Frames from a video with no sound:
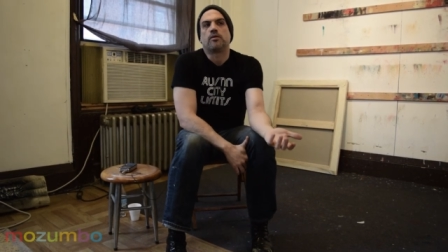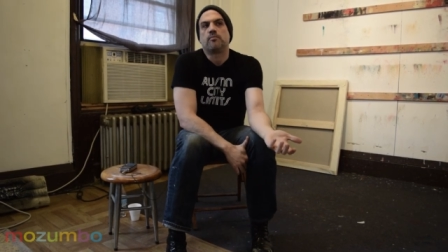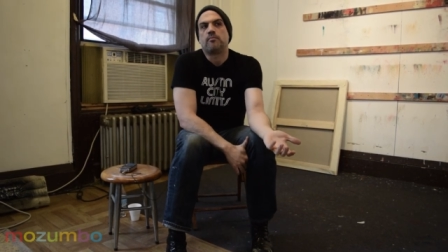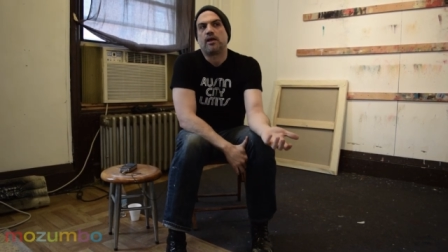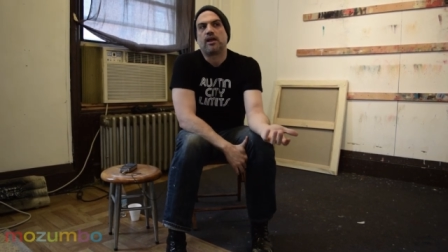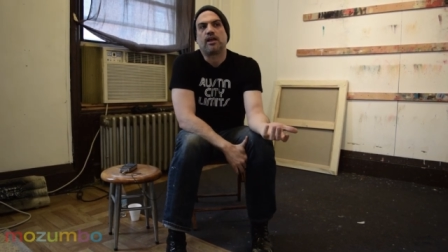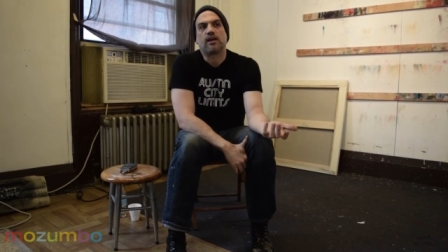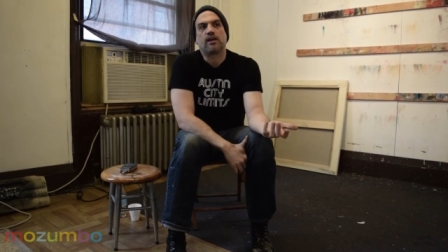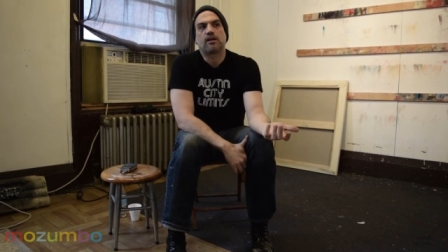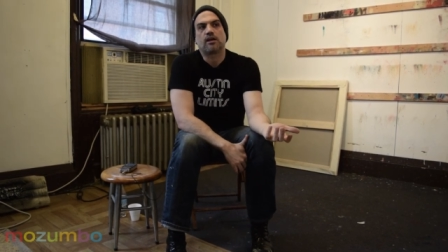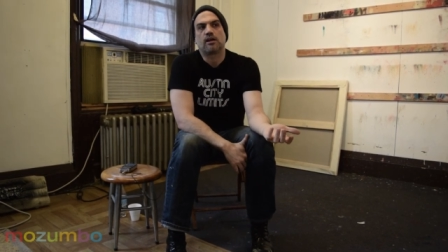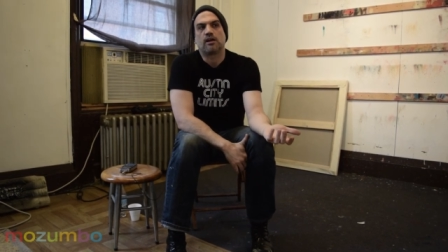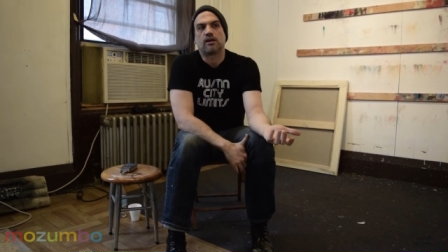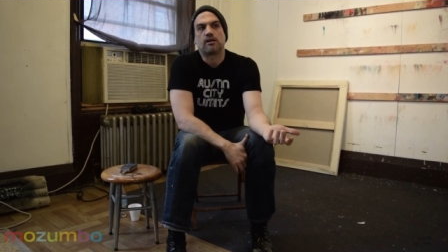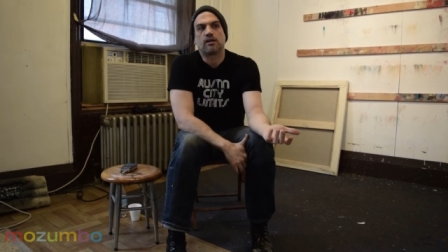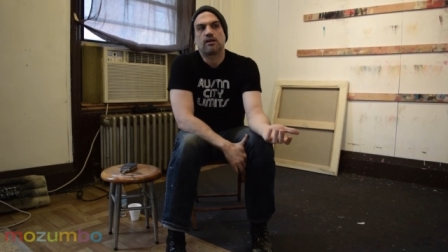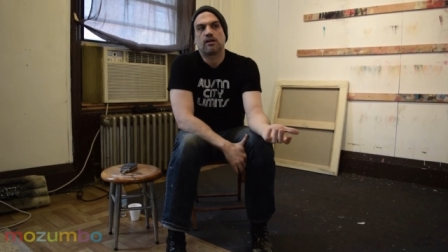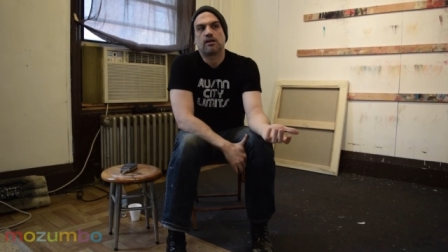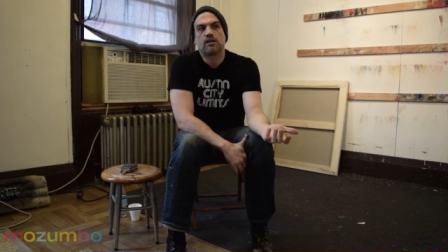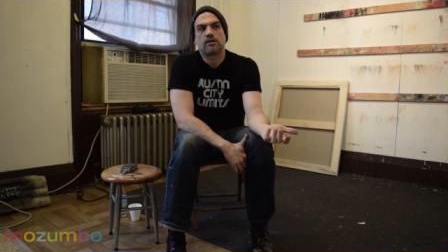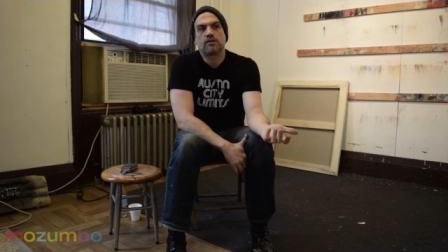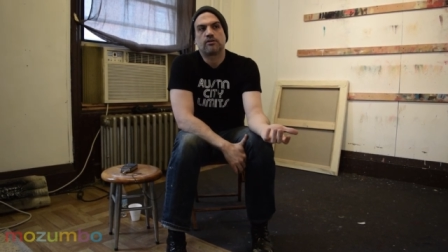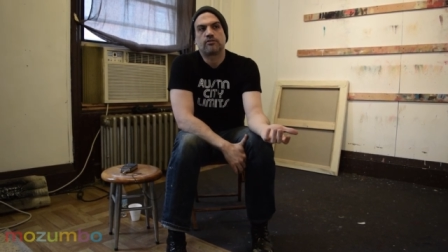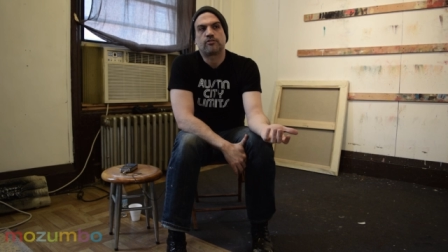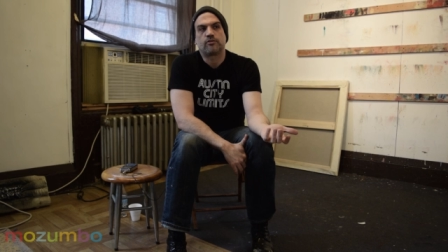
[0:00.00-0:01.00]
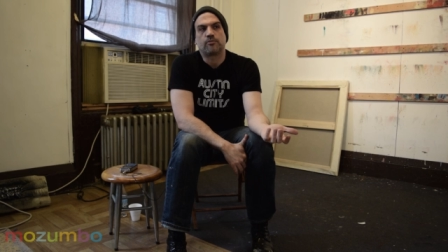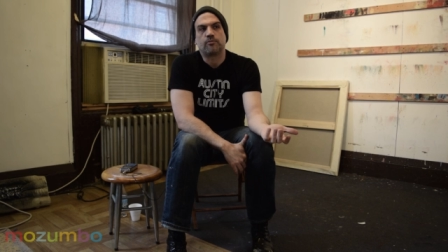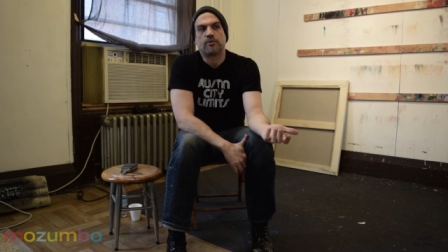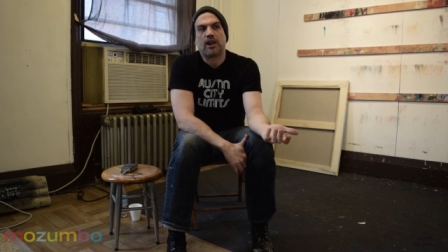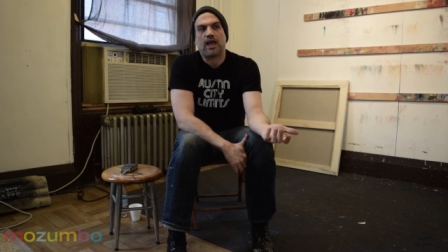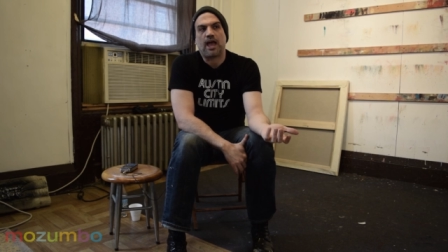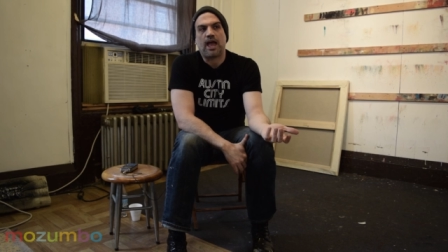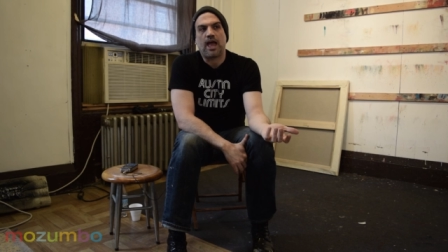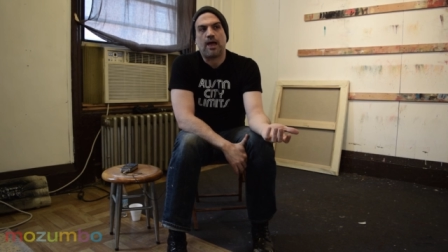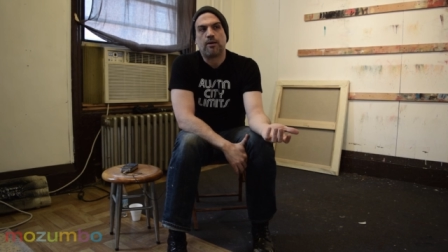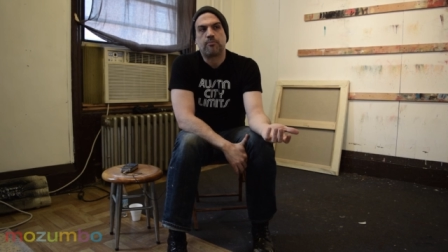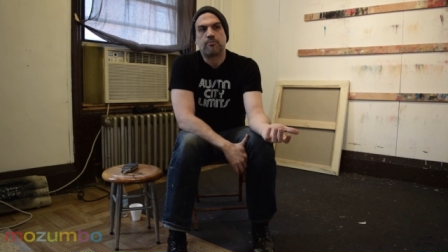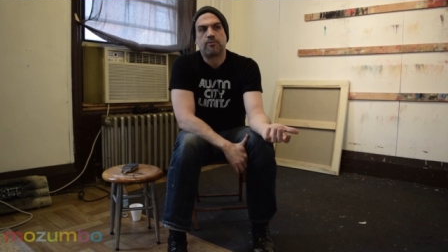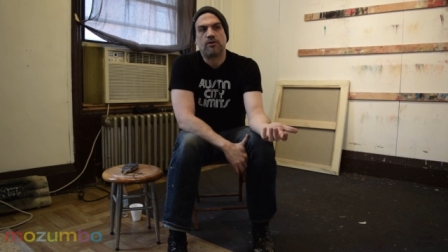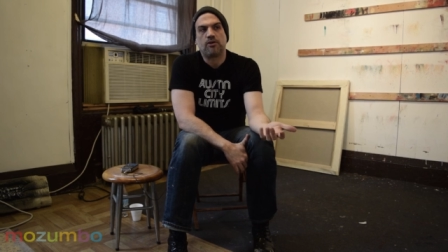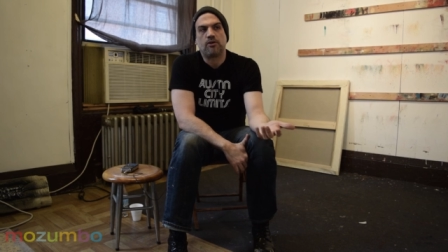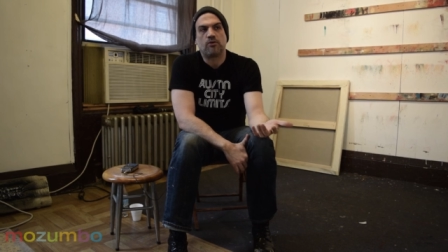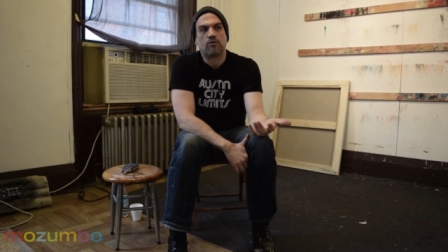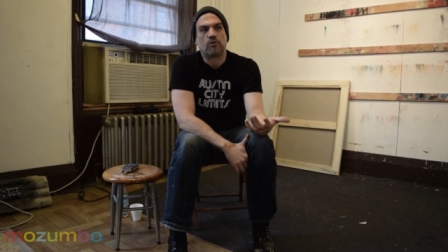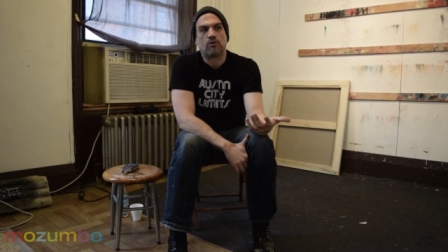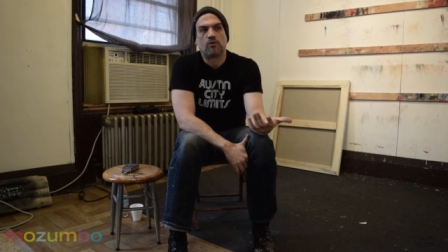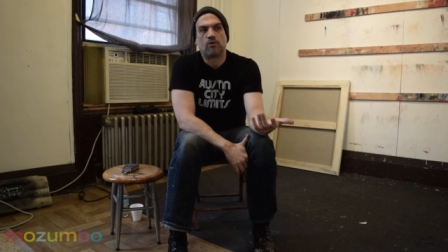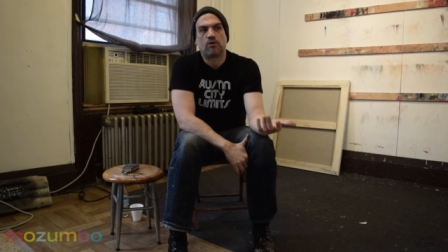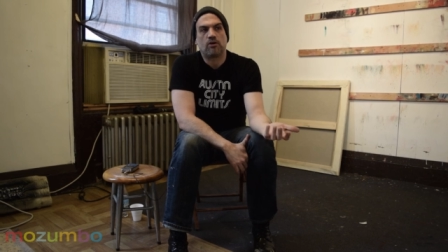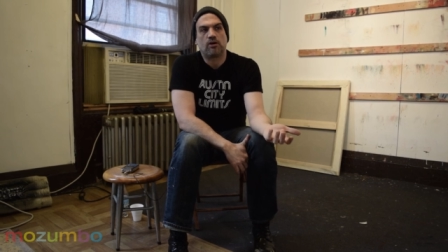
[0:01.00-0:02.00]
make someone happy
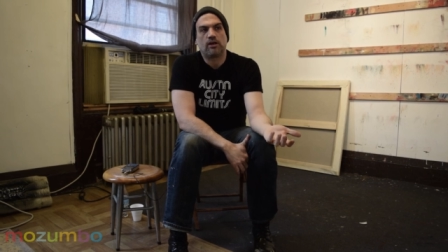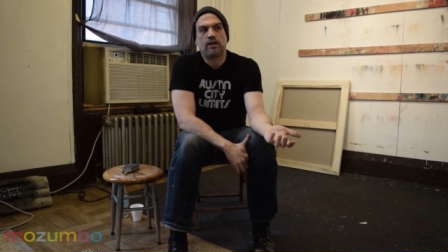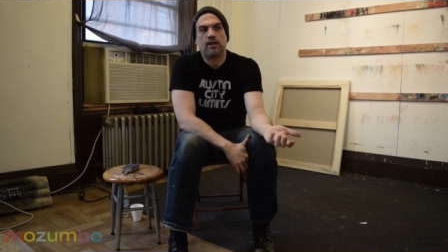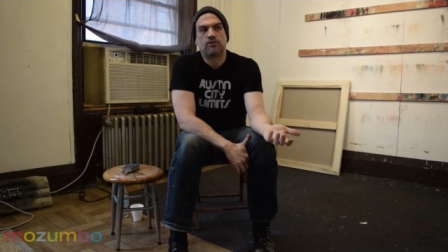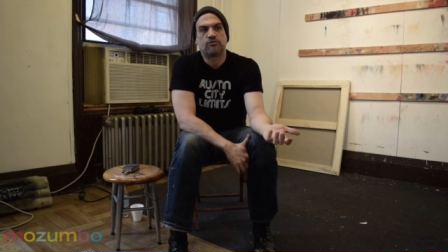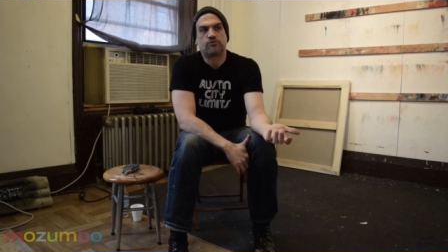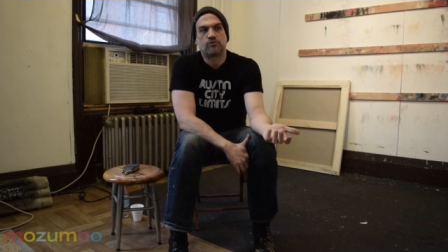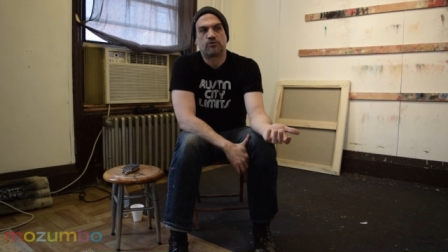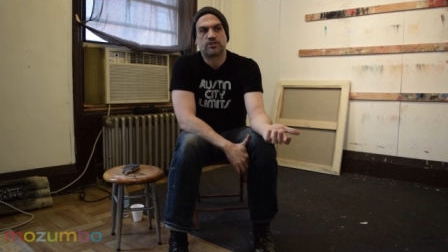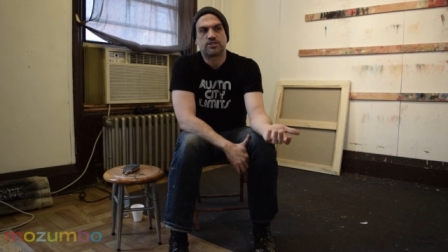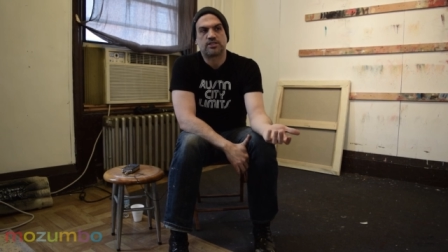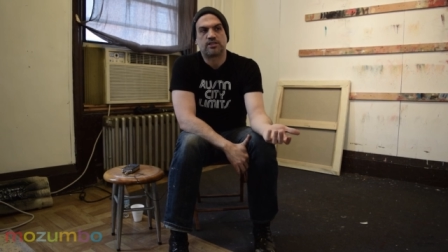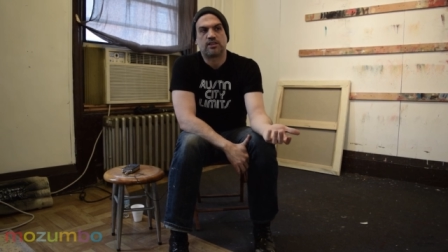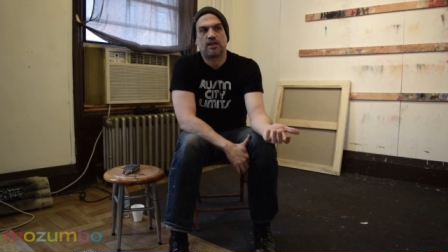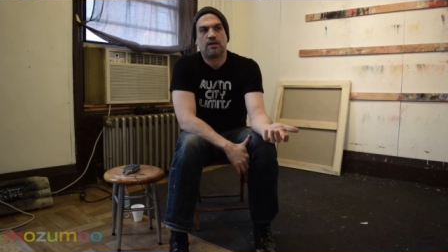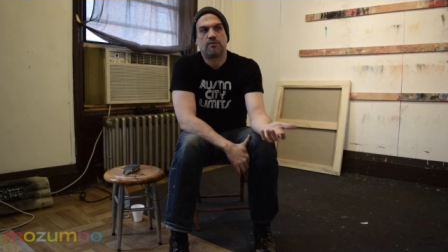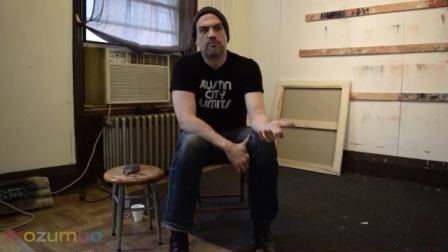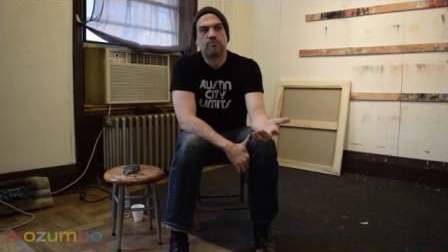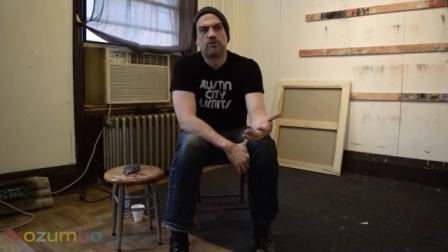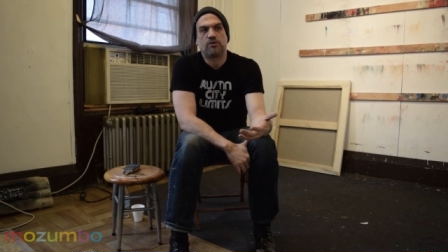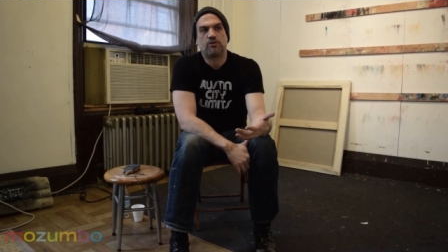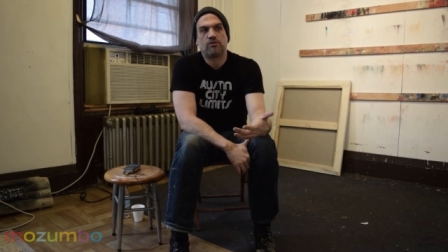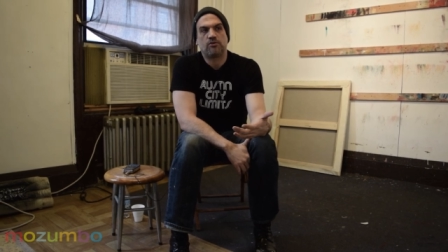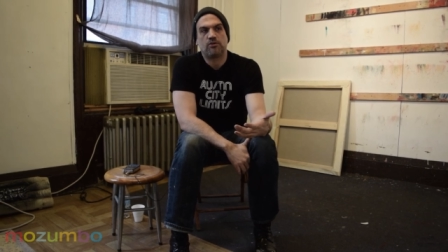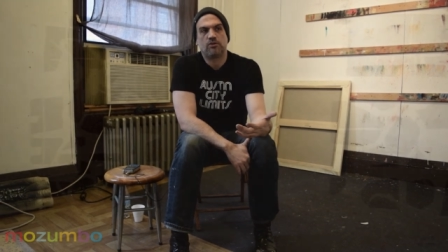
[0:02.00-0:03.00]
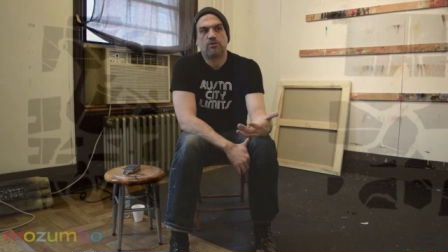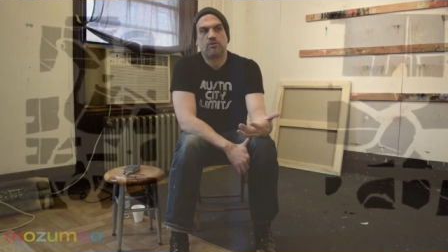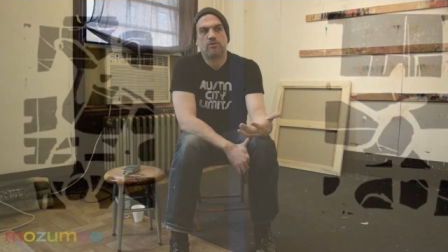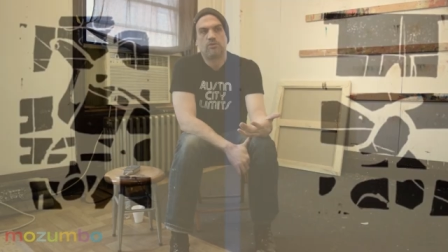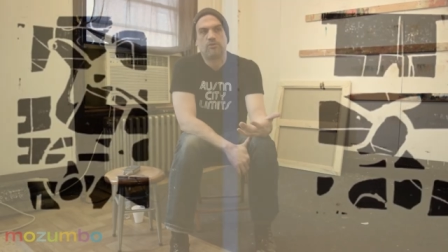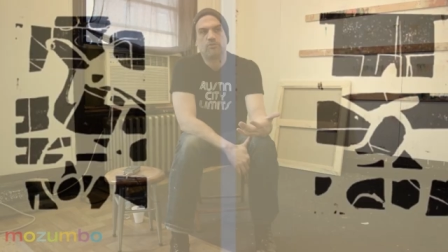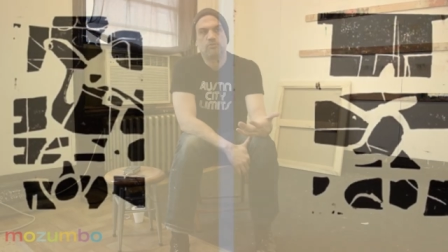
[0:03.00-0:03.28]
or interest them. You